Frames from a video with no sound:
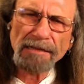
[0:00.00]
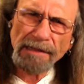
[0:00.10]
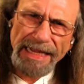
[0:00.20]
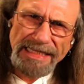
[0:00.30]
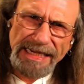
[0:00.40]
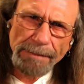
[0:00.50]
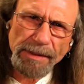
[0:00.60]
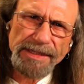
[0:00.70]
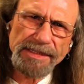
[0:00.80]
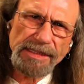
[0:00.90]
Led
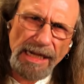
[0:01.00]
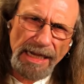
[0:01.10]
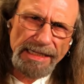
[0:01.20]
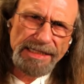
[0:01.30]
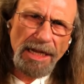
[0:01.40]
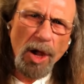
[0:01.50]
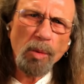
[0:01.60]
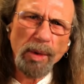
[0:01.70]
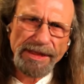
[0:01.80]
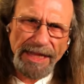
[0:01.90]
Zeppelin does
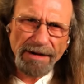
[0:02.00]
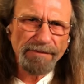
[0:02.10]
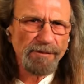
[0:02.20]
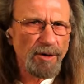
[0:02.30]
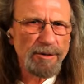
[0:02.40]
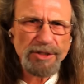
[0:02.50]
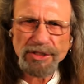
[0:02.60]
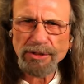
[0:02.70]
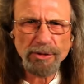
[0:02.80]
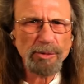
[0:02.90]
with their first
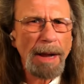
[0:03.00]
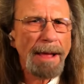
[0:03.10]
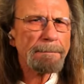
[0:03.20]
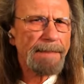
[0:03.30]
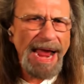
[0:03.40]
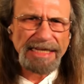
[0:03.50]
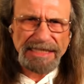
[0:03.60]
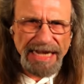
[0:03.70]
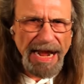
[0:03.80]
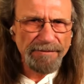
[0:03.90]
two
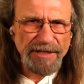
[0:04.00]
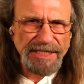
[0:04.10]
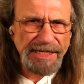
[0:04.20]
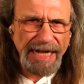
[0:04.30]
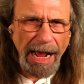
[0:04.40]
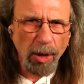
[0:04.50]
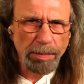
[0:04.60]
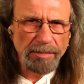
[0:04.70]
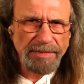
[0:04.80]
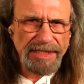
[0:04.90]
magnificent albums.